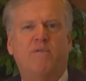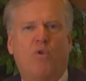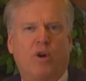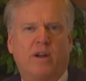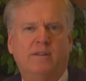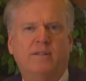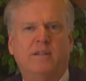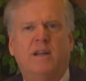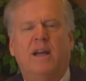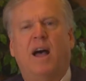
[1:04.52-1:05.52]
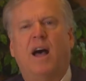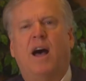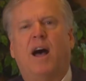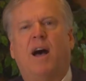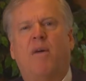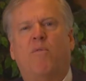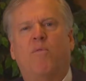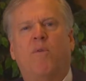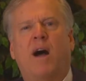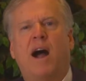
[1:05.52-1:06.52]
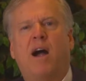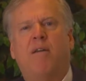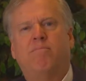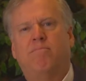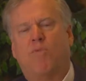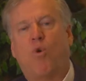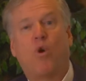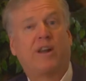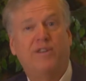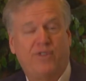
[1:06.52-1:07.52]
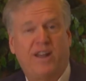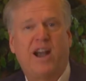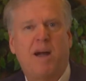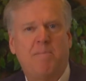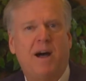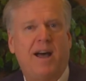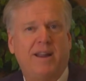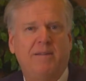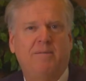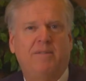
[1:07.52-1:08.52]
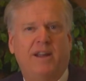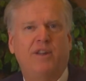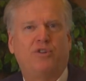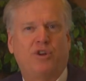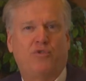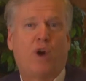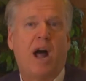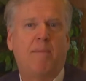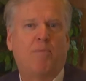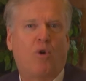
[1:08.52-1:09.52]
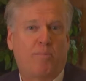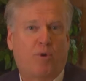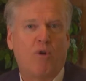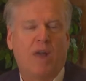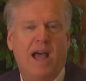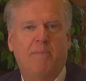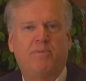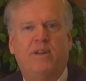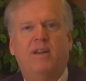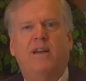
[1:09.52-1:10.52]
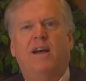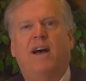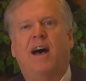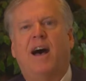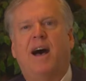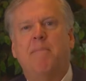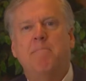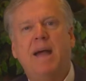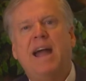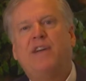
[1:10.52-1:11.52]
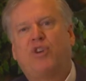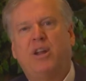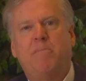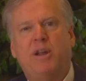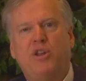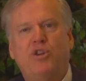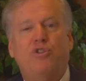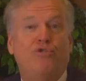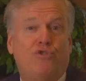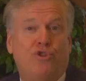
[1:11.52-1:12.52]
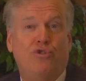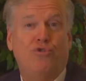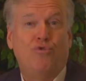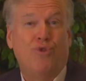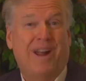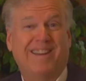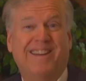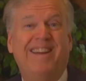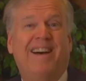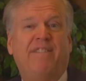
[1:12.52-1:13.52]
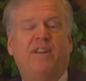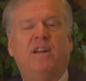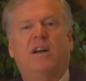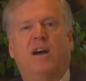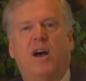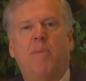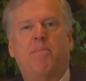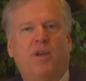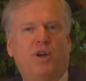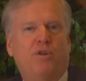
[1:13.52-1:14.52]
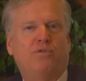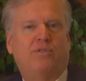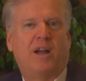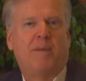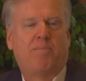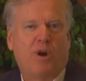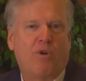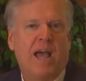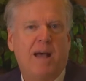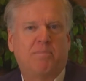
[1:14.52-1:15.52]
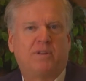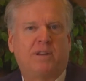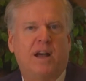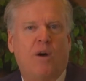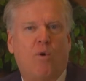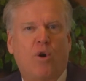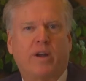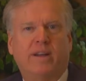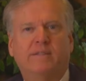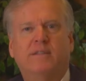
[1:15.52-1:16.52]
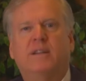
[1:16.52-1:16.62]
organ, uh, our organs in our body tend to drop or prolapse. Uh, mesh can be used to lift up those uh, prolapsed uh, organs.